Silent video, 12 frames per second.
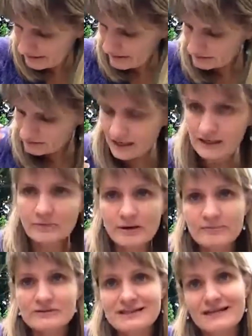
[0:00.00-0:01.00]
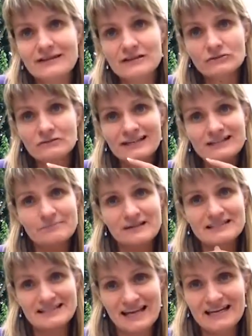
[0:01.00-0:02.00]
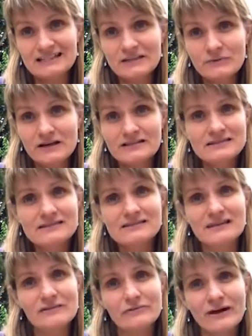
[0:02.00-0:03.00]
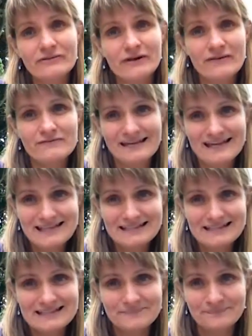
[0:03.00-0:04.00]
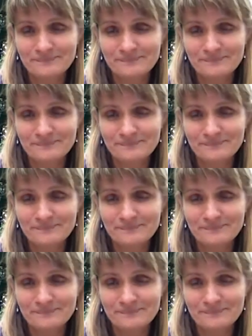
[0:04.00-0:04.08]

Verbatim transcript: A lot of people say they don't like the big dangly ones. They'd rather have these.